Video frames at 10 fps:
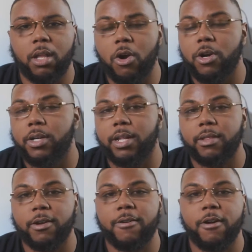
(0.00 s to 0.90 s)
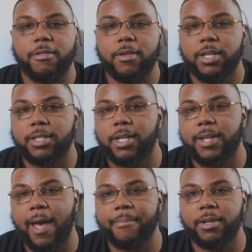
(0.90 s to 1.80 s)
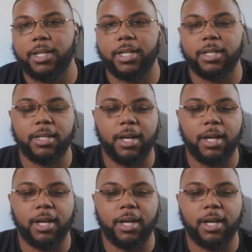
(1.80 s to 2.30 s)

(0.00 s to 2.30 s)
learn that there are things that's happening